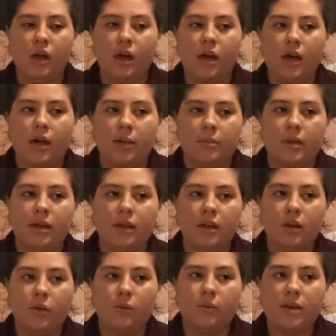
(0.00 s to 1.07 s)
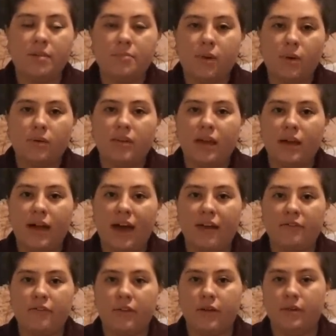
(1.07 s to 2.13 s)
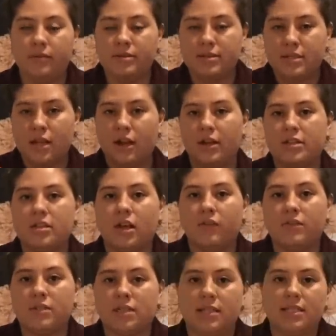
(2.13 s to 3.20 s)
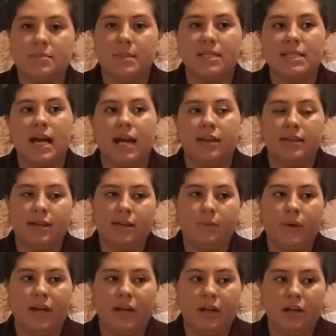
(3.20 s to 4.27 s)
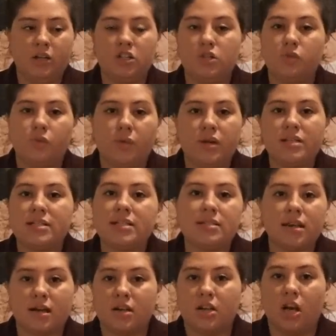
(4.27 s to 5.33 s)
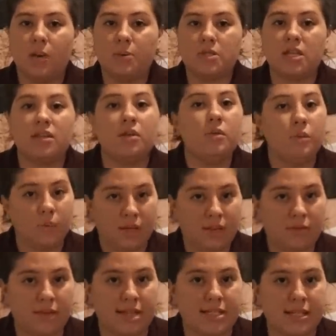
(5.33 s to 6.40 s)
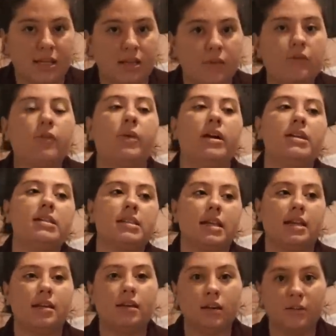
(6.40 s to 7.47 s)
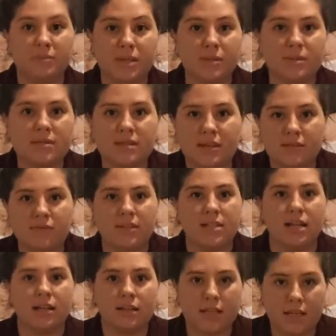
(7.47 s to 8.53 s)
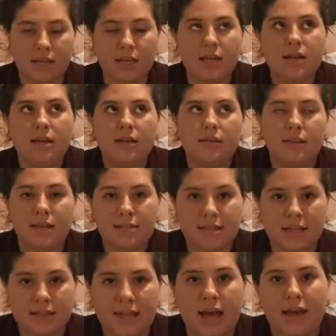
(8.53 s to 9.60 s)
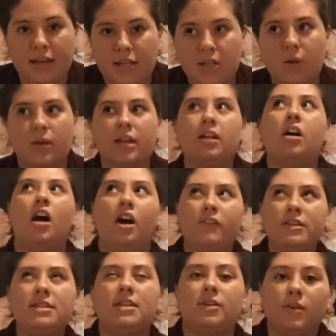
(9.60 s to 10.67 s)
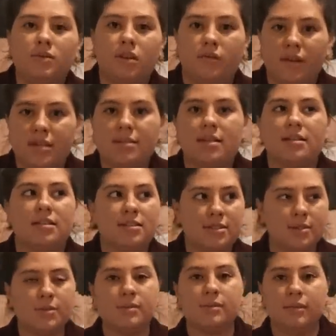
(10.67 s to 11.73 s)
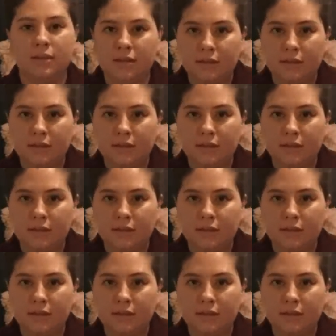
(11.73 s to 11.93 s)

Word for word: um, we both have set ourselves to this mentality where divorce is not an option with reason, of course, like abuse, infidelity, things like that, you know, like obviously those are reasons to